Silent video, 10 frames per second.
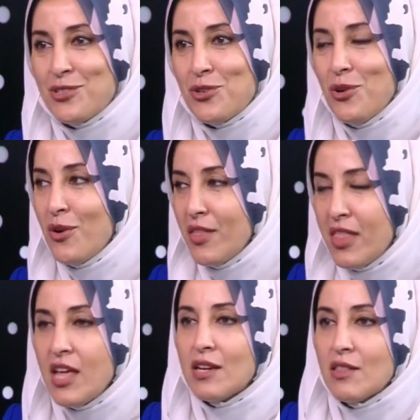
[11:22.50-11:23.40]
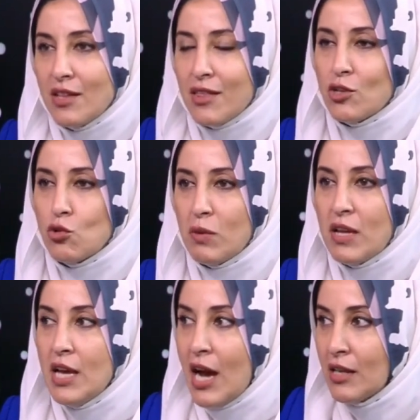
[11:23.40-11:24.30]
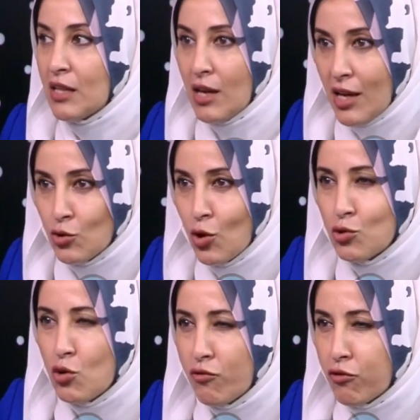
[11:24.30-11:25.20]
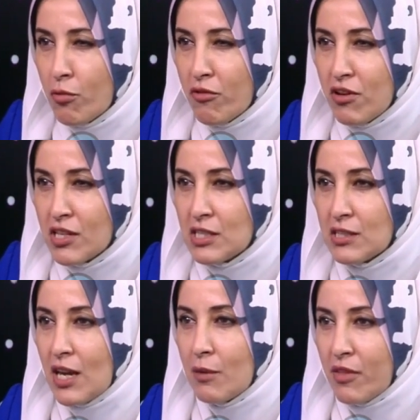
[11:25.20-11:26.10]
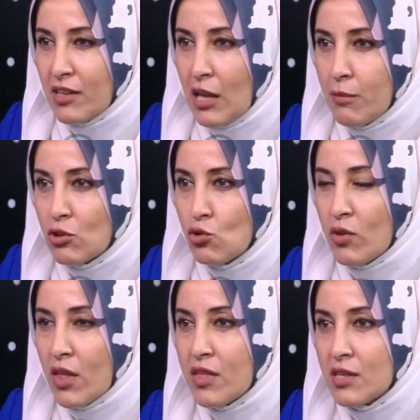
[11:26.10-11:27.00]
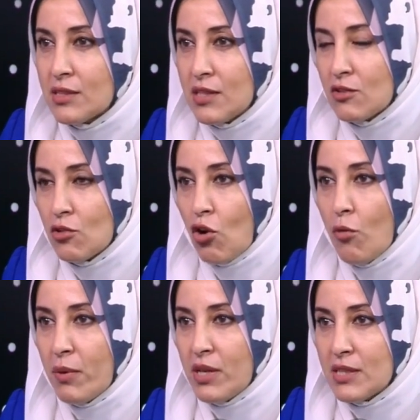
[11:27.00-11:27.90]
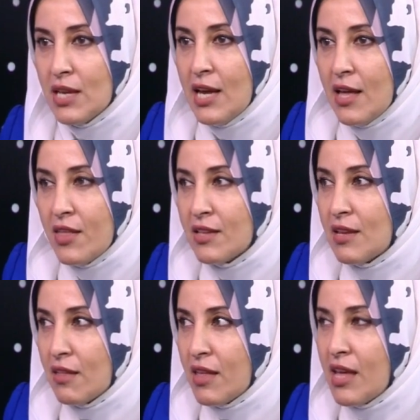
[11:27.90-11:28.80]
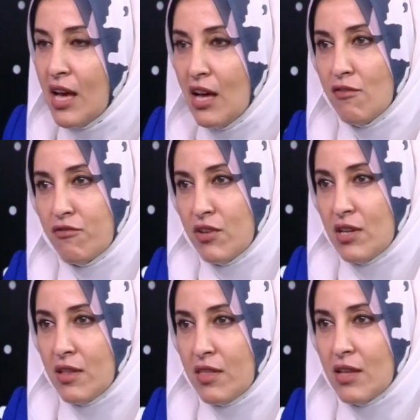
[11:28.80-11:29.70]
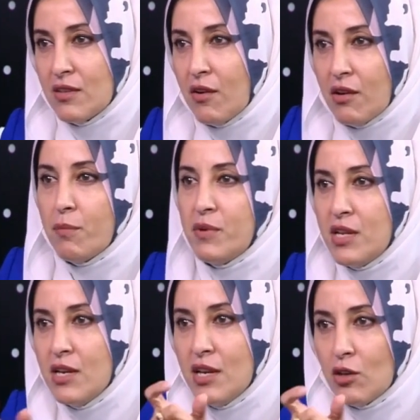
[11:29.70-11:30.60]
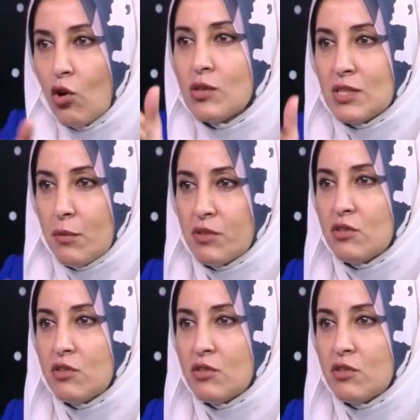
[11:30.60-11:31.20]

So there should be. And I told you from the first time that I met you that there is certain companies that they have the Darribni concept. The